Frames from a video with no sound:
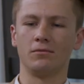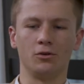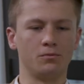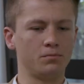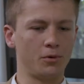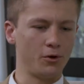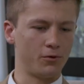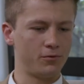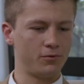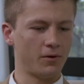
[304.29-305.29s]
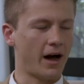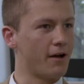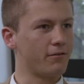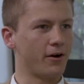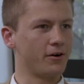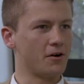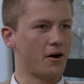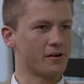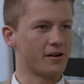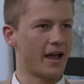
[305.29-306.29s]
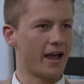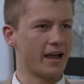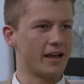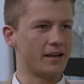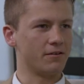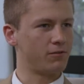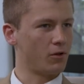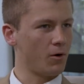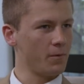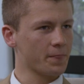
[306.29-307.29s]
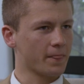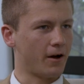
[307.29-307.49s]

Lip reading: you put your iPhone on a floor,